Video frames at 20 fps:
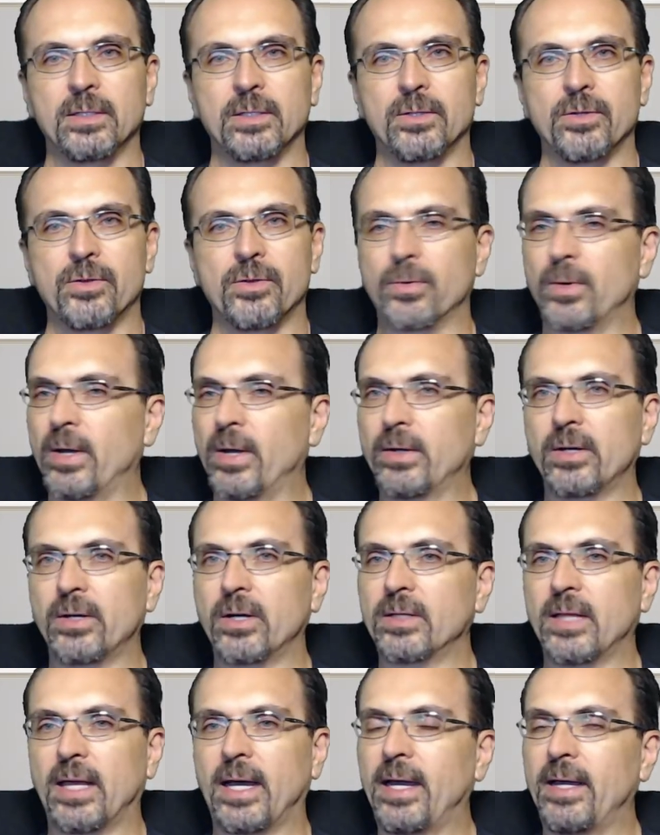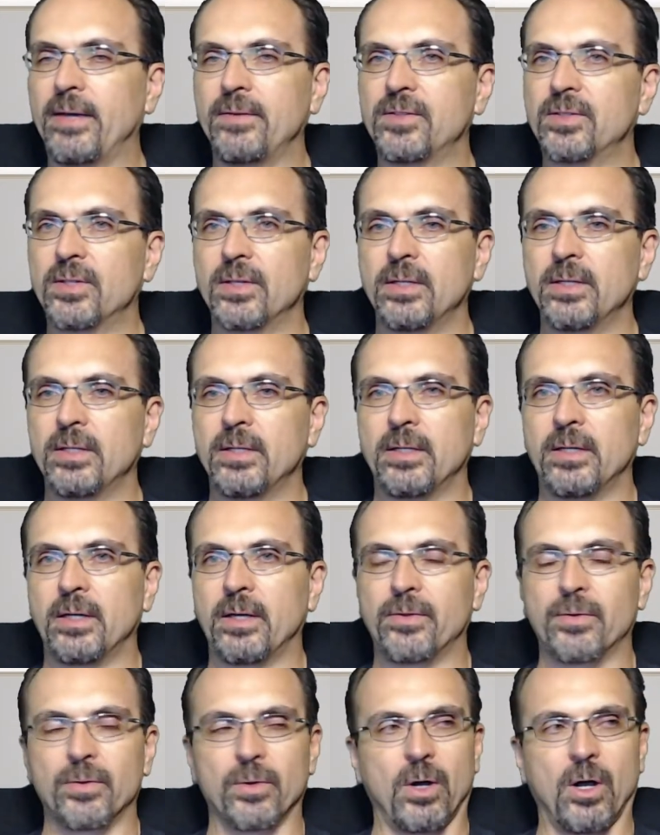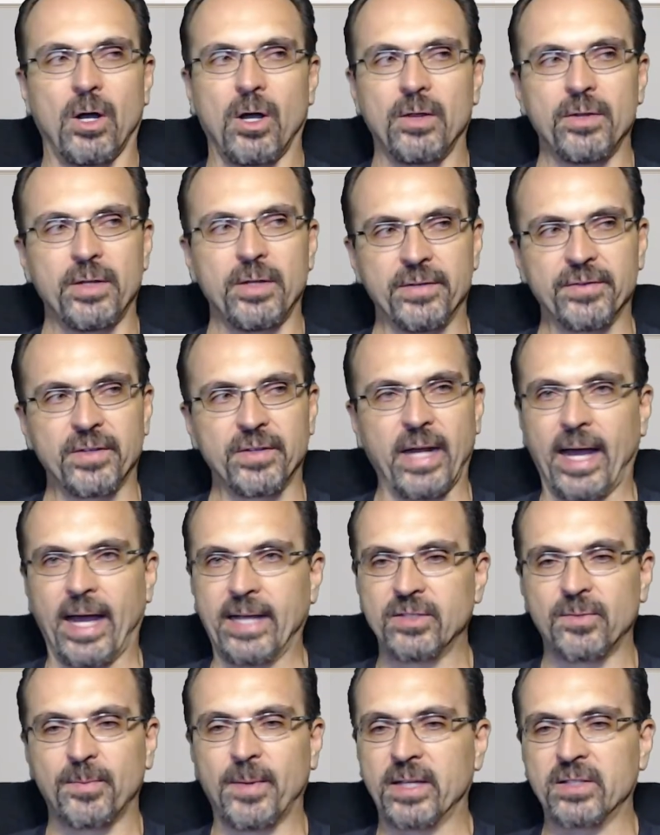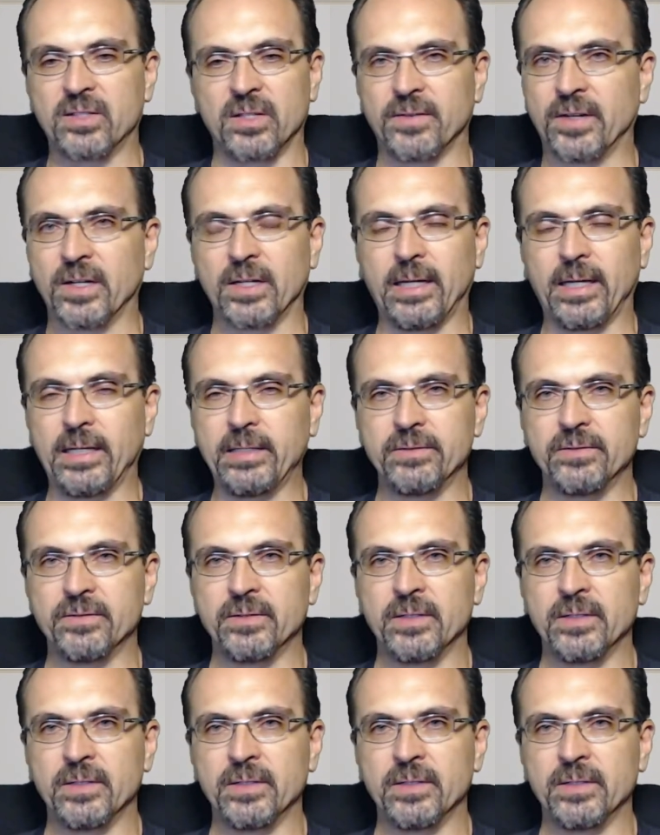throughout our lives and through all the different aspects of our life.